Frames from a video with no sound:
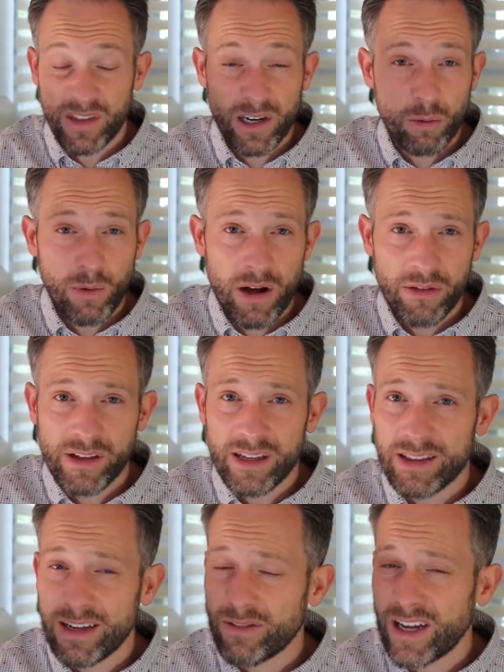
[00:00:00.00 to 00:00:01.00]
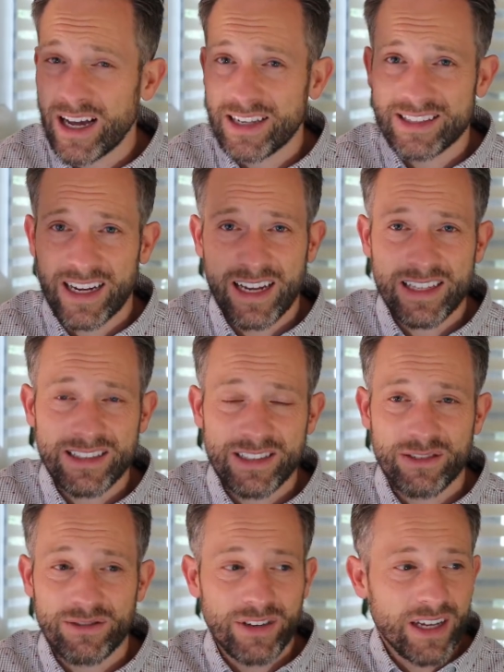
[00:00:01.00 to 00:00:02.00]
They're wealthy, they've got tons
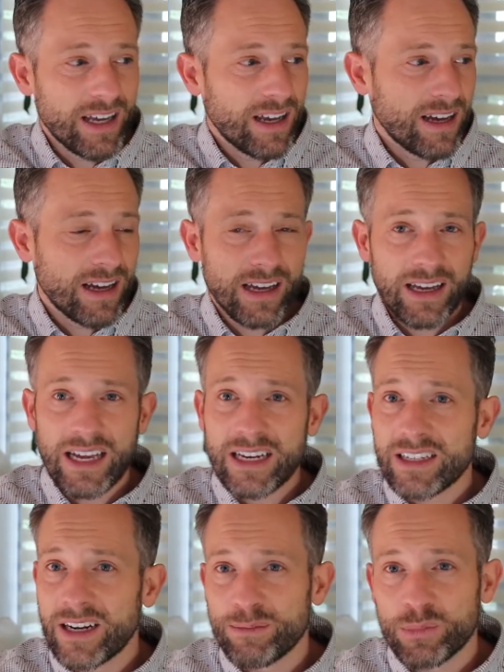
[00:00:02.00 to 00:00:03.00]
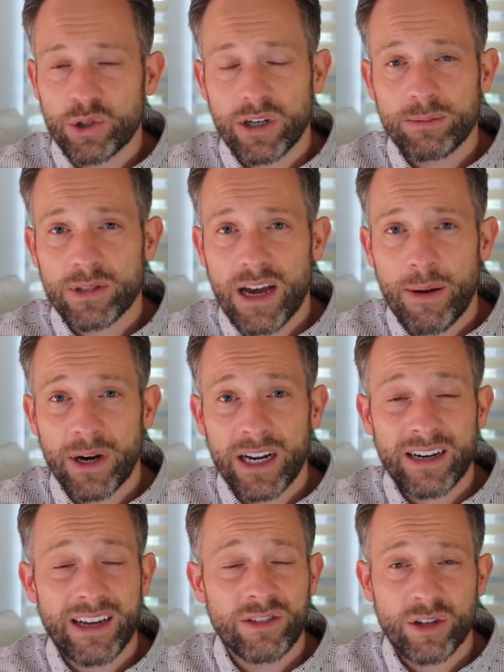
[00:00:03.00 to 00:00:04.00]
of uh, income streams coming
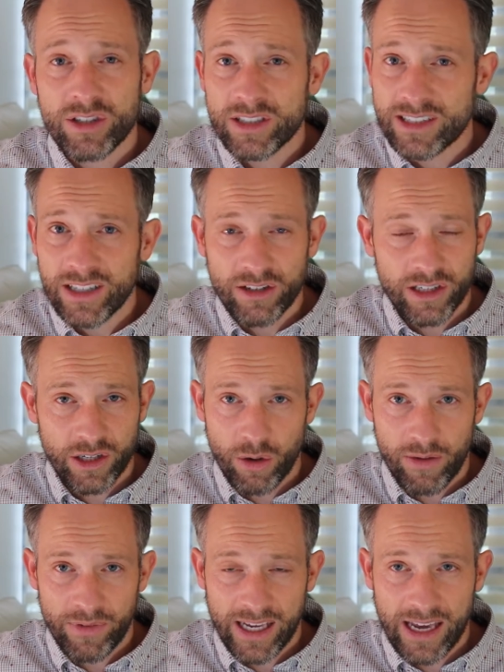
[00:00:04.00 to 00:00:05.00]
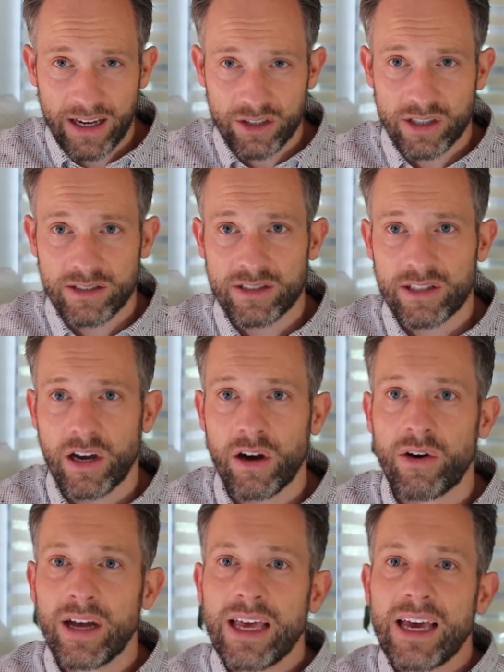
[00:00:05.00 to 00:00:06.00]
in, and they're still gonna go on vacation.
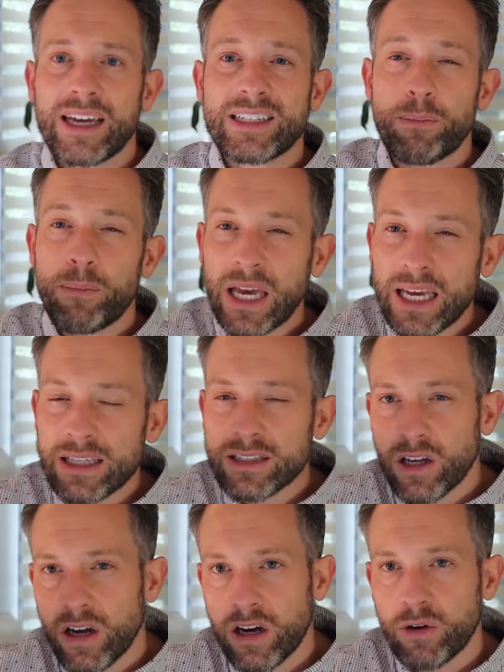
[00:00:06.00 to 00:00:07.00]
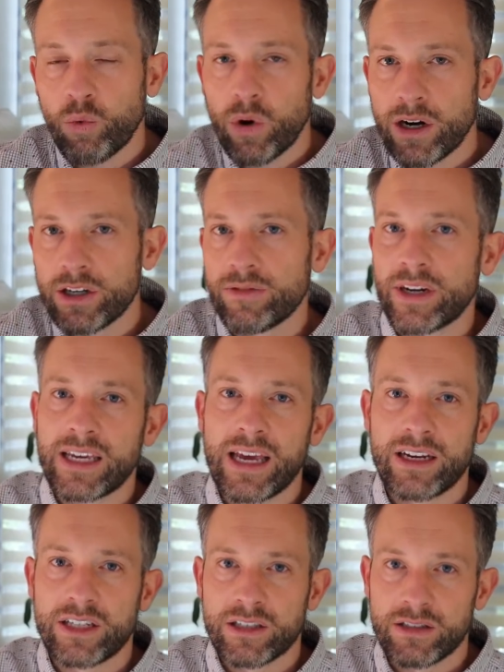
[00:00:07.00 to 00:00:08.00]
So it depends on where your
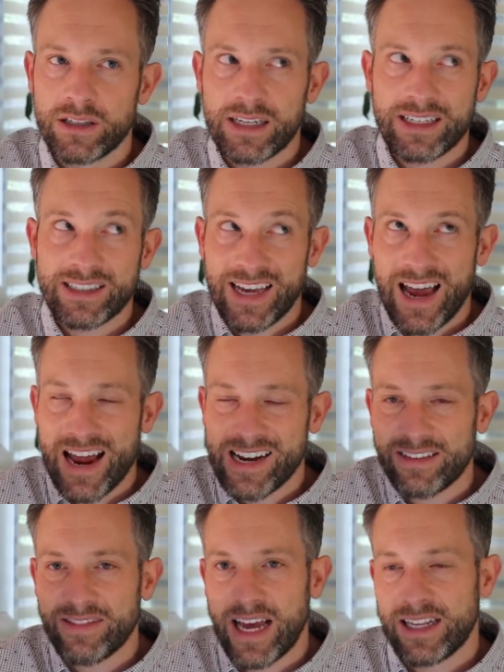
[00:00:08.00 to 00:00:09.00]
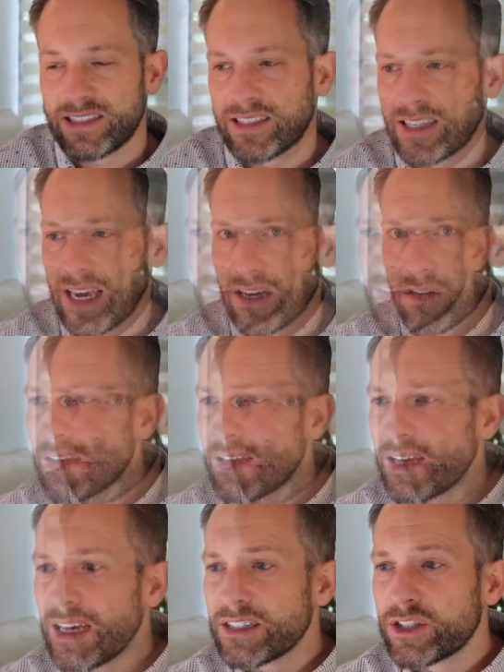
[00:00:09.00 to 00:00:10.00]
vacation is at in that scale.
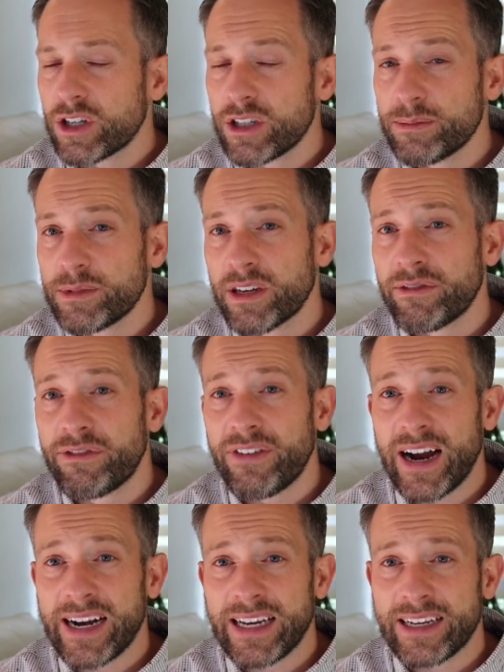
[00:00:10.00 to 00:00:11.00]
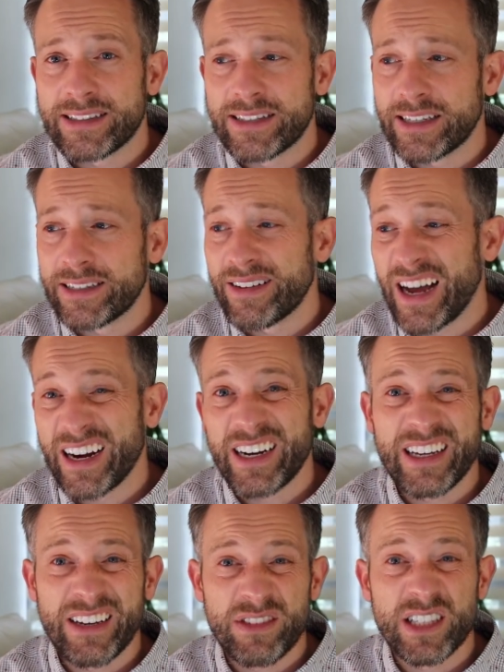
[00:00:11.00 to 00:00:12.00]
In terms of financing, I'm
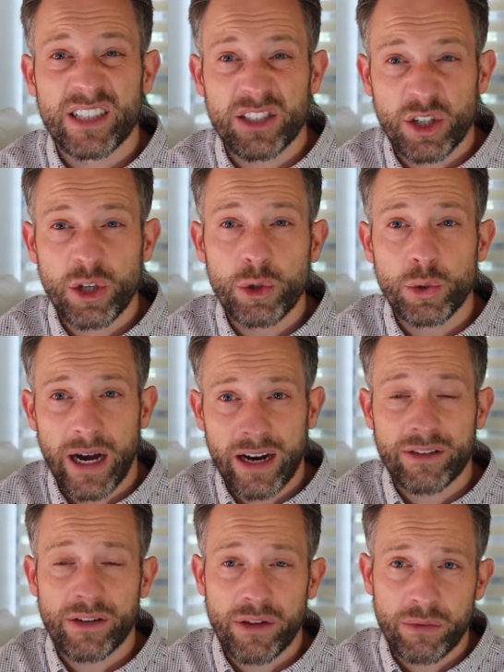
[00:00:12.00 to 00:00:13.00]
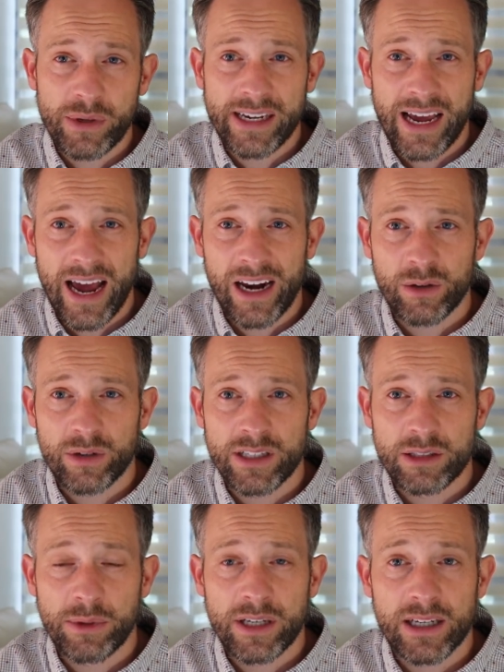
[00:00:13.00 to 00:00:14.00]
gonna give this a two out of the three
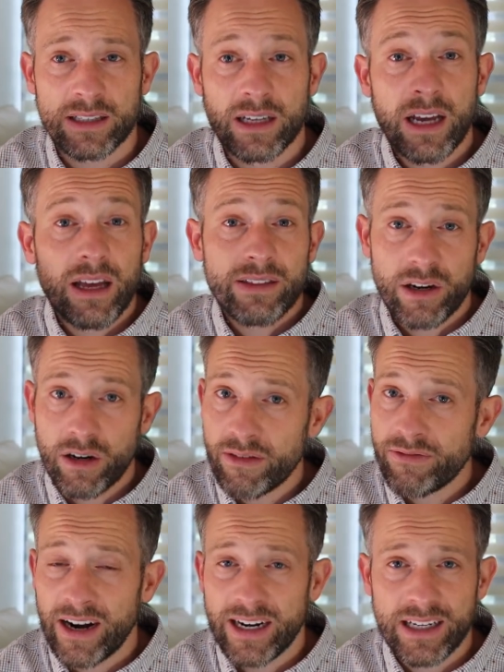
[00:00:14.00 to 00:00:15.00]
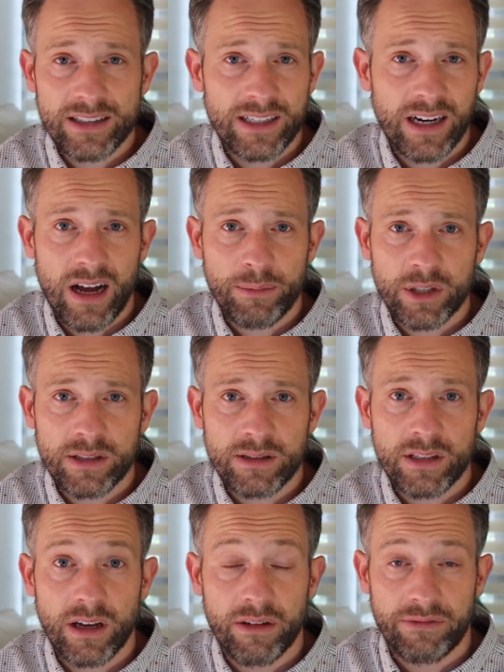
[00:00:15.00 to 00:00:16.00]
categories because there are financing
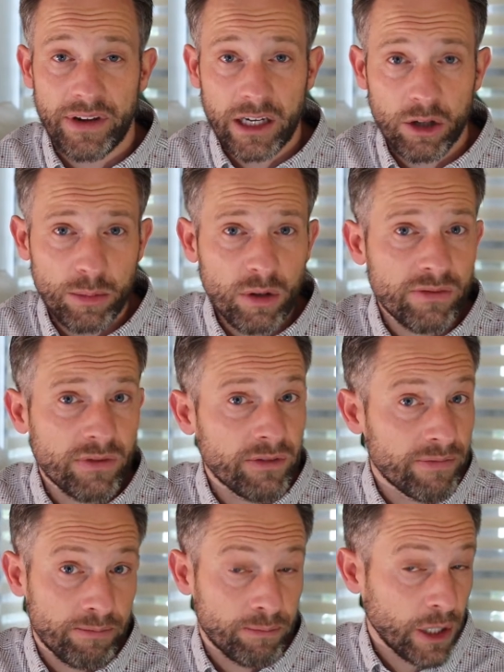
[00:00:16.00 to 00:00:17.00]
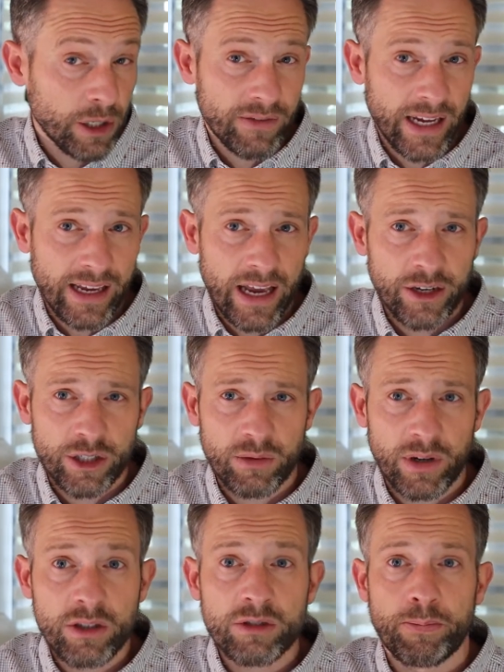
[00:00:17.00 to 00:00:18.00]
options available for pure vacation
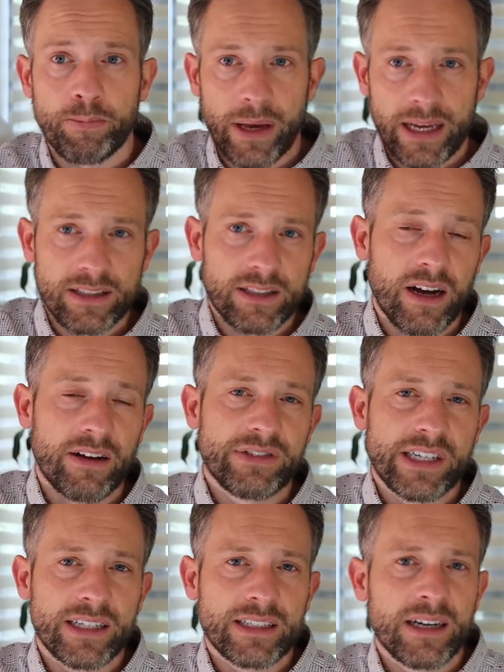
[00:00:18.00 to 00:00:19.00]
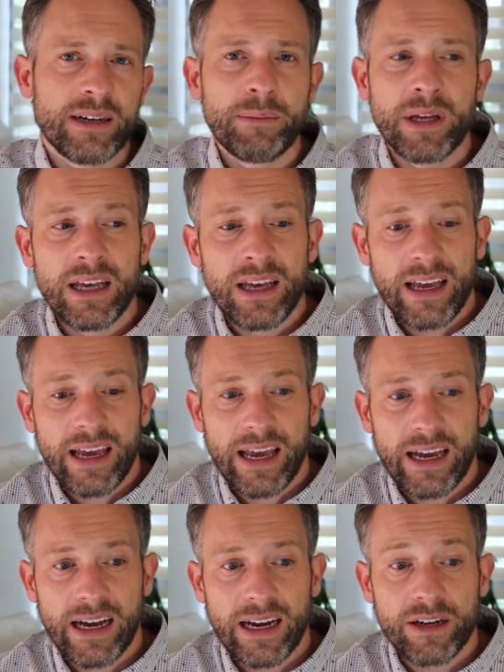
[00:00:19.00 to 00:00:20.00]
rentals based off the income.
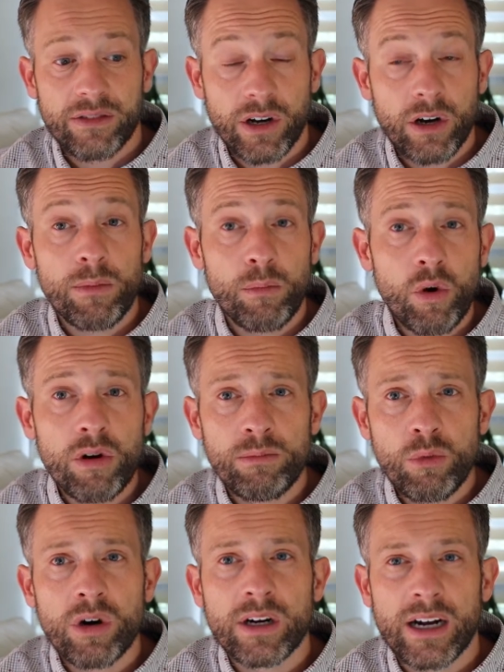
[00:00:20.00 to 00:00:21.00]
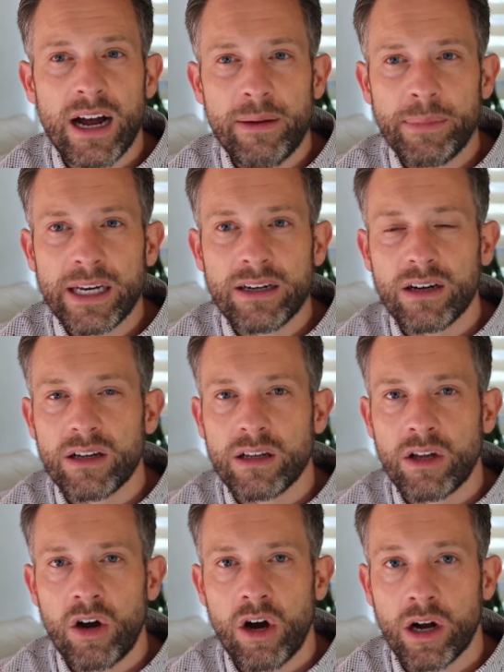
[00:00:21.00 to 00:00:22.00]
And there are more and more coming
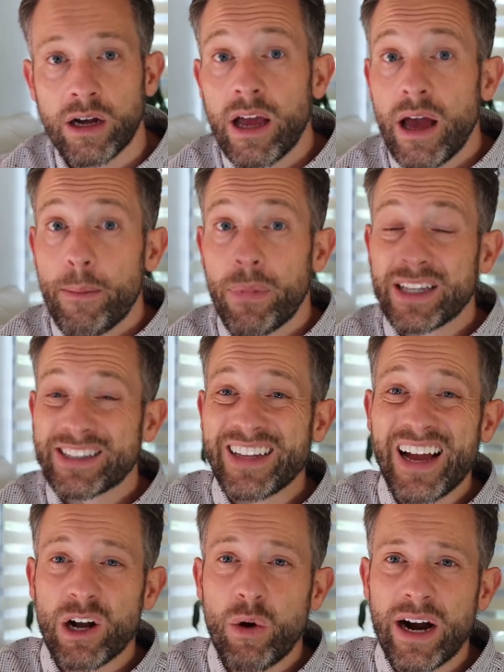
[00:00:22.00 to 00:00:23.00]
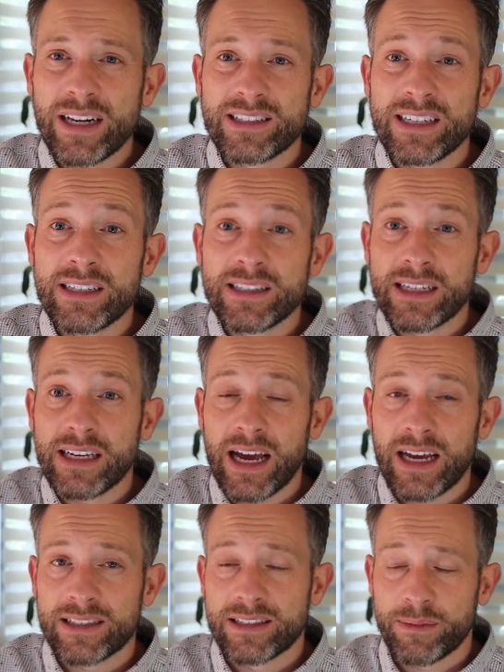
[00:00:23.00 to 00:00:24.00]
along, but it's not quite as easy
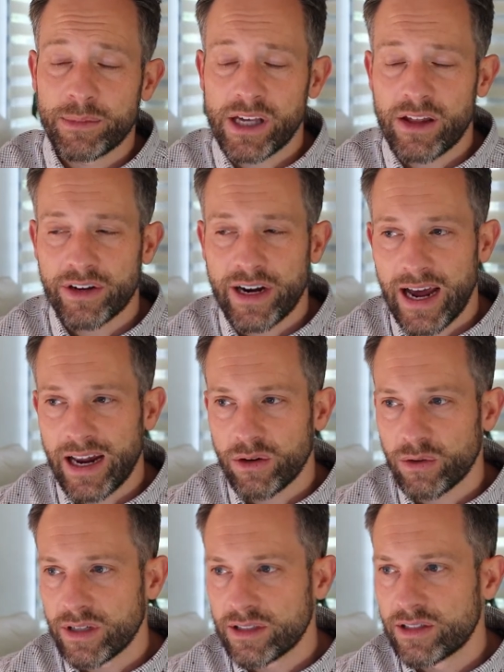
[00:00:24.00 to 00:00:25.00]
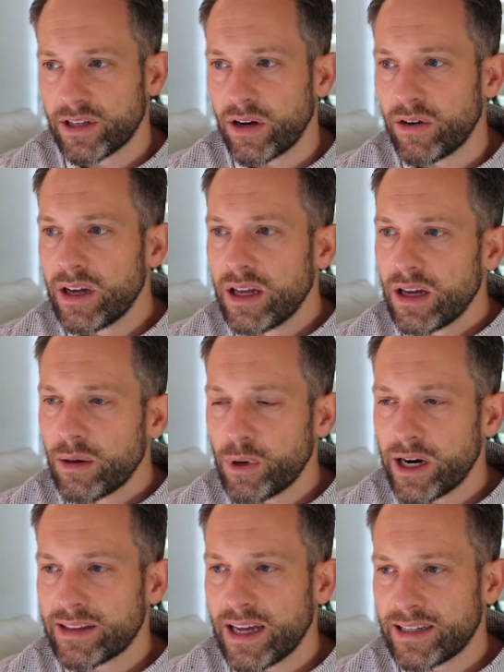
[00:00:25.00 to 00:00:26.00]
as some of the other categories. So
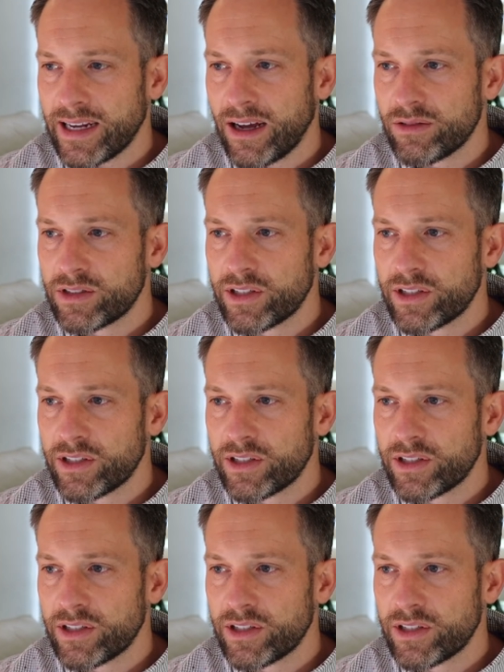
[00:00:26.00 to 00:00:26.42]
break that down.